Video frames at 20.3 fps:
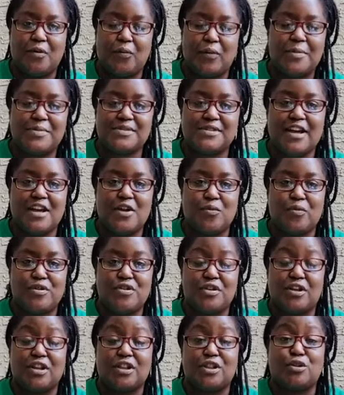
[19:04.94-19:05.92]
website where
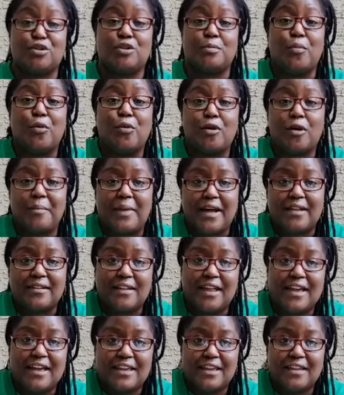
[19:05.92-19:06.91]
you can learn more about
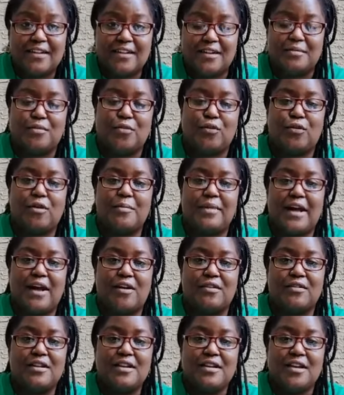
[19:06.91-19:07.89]
lichen and more
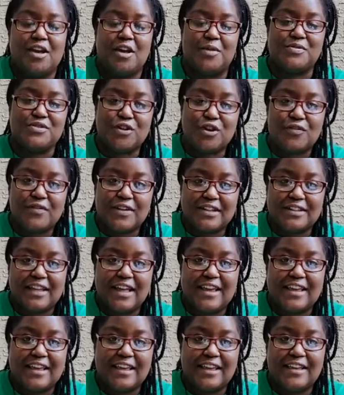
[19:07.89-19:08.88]
about observing
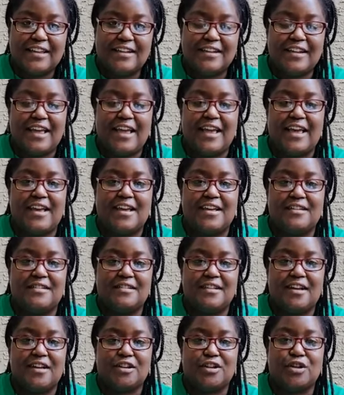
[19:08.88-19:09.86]
lichen and
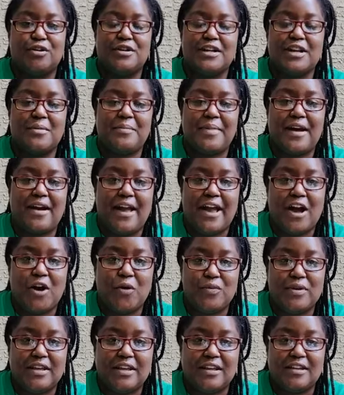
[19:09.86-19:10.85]
learning about how
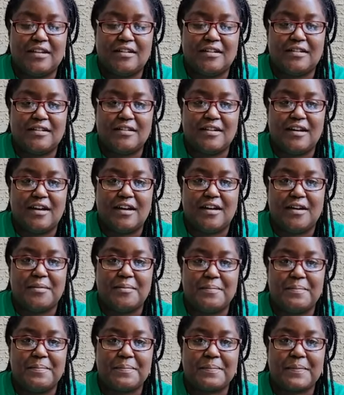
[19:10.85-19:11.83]
we
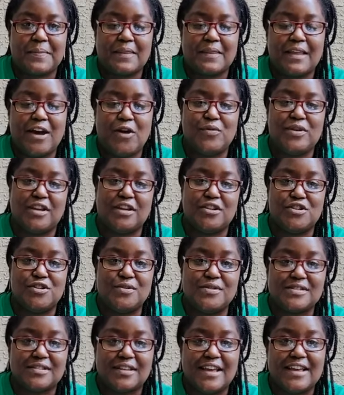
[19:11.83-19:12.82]
can
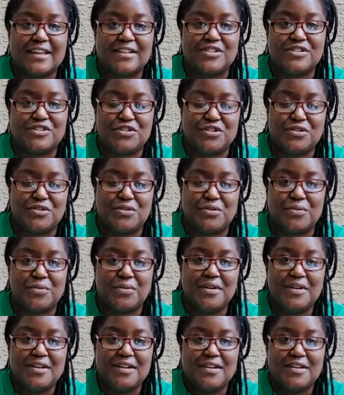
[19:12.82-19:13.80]
use lichen to
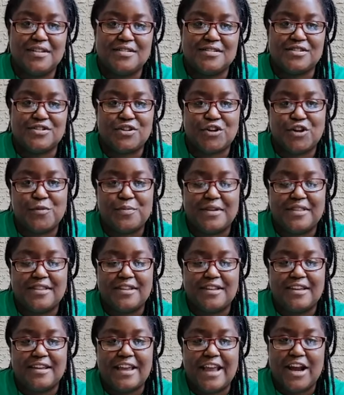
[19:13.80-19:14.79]
determine
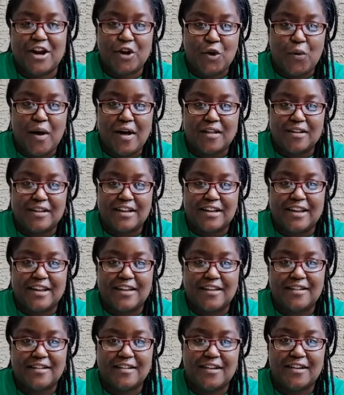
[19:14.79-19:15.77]
the air
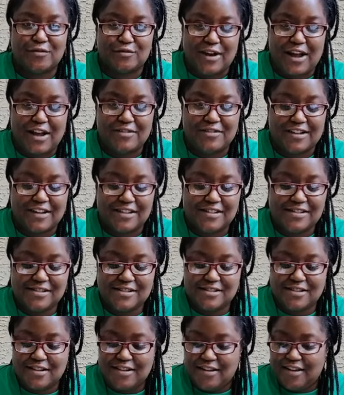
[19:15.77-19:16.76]
quality around
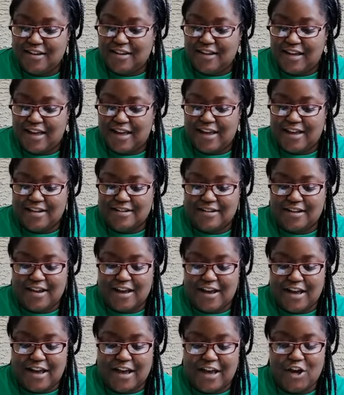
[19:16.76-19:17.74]
us. And
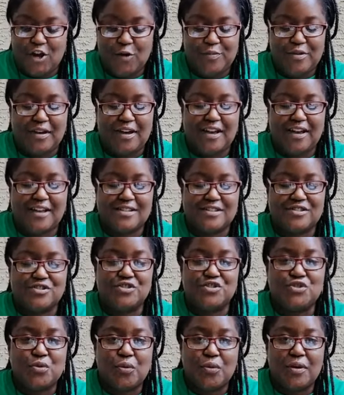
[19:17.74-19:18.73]
I hope you guys
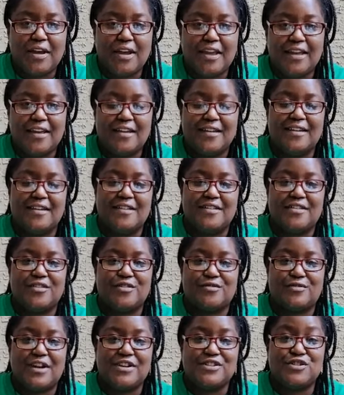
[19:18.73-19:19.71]
enjoy
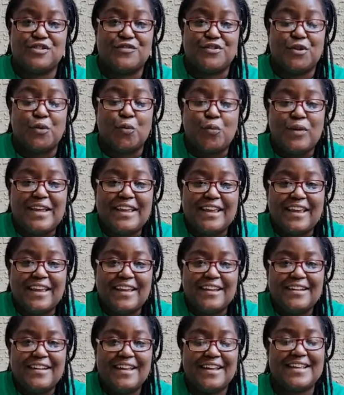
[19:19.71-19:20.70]
the rest of your
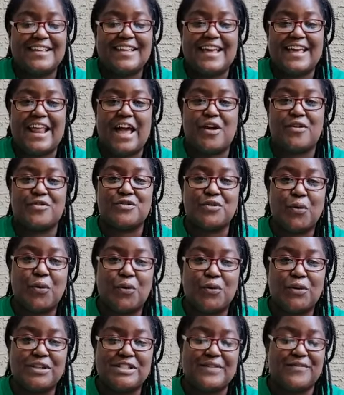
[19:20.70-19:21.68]
weekend. Get
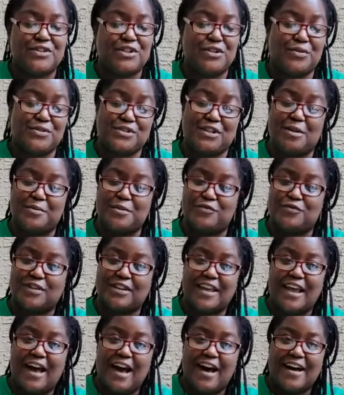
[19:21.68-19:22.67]
outdoors, even though it's going to be
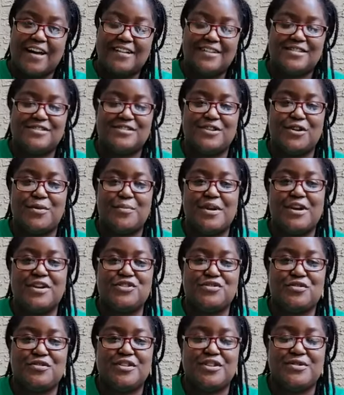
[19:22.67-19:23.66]
really hot, so make
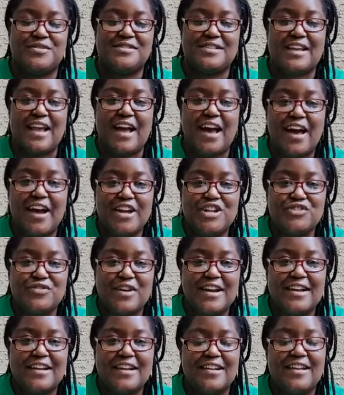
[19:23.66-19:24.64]
sure that you stay
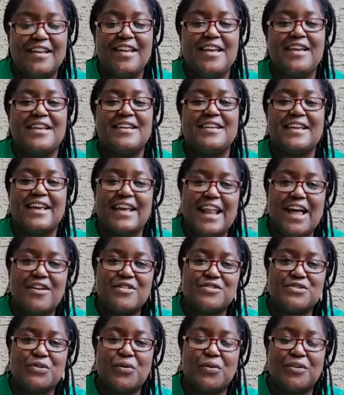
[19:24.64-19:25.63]
hydrated. Get
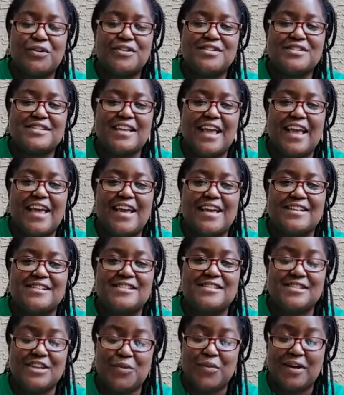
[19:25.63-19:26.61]
outdoors and
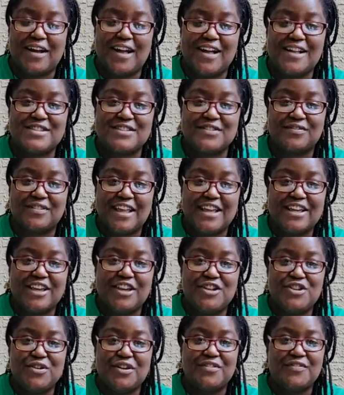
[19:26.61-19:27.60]
see what kinds of
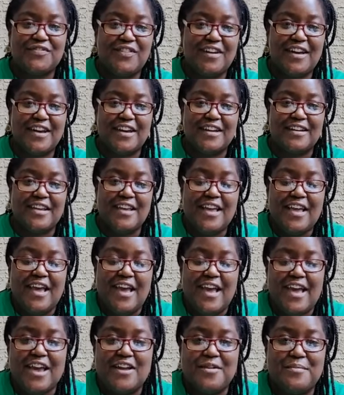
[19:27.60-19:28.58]
lichen you can find,
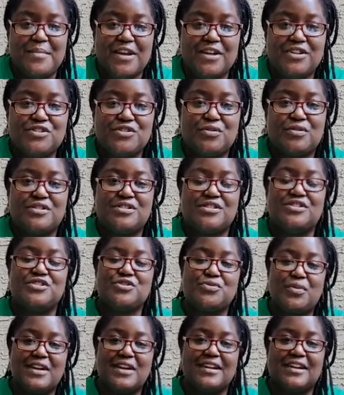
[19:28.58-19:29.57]
and make sure to
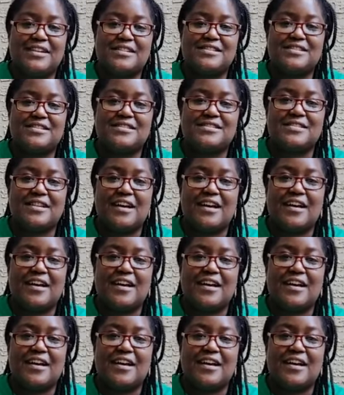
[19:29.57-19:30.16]
join us